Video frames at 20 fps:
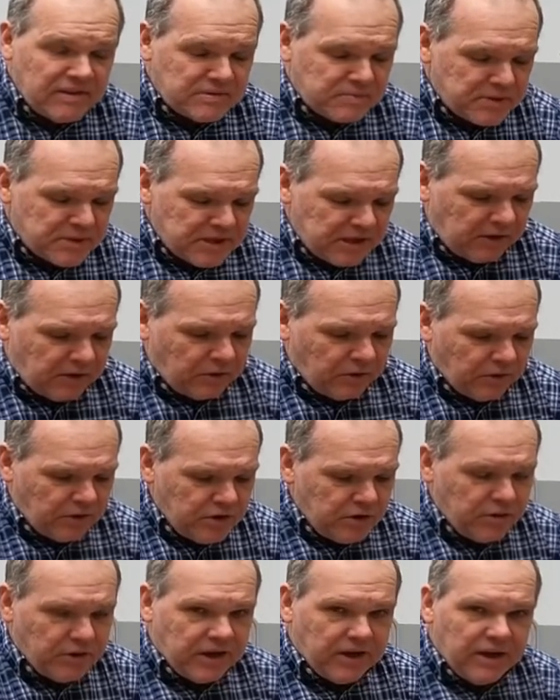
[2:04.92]
this particular
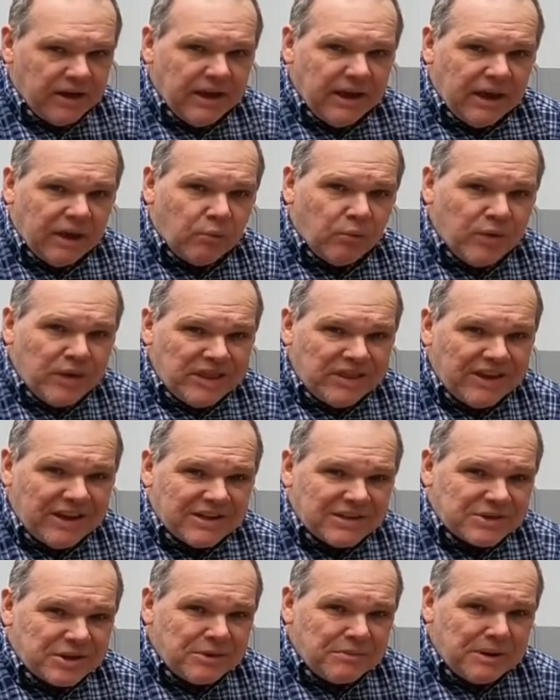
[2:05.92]
unit and we
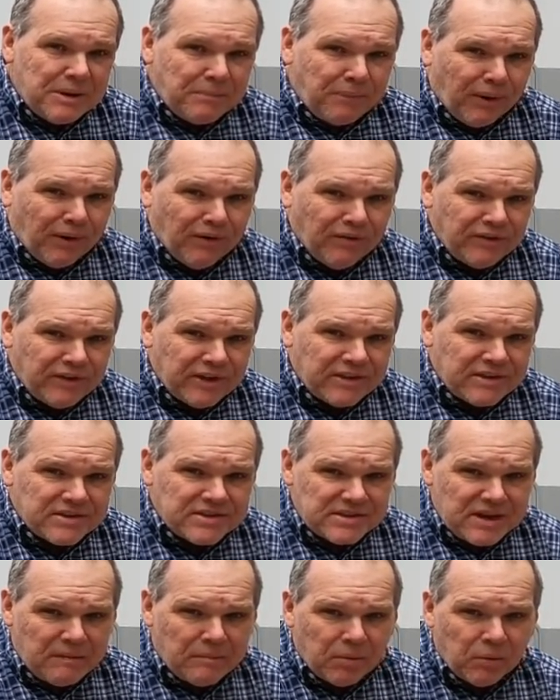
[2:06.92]
think it's going to be perfect
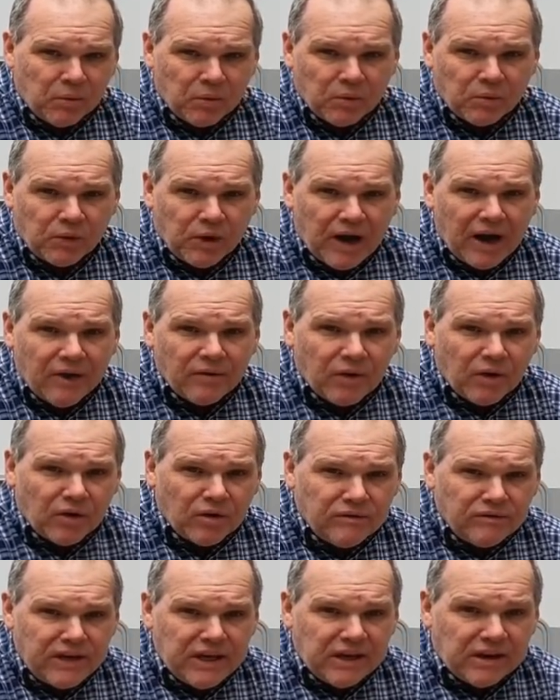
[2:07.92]
this summer when we're out
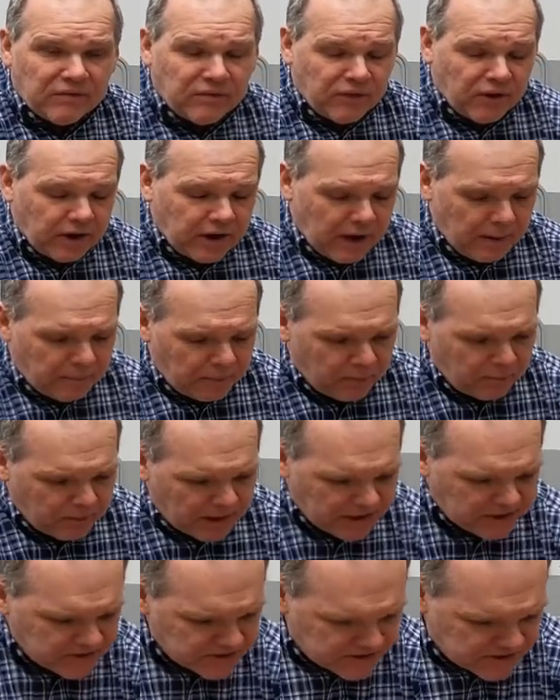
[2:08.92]
RVing for a couple
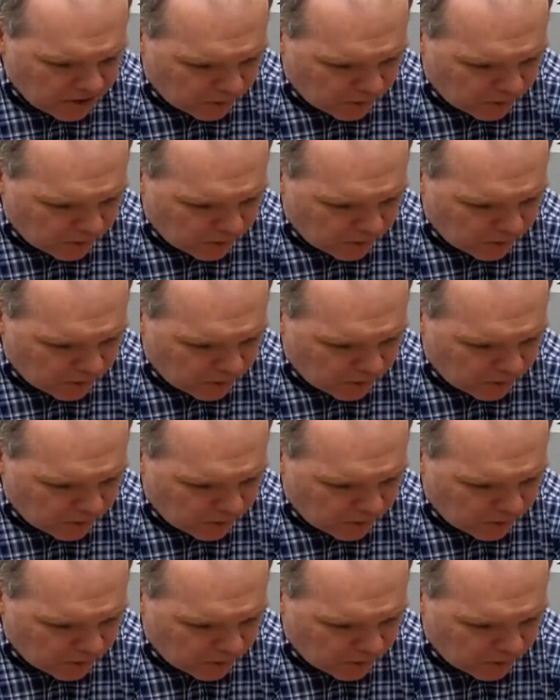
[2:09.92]
months.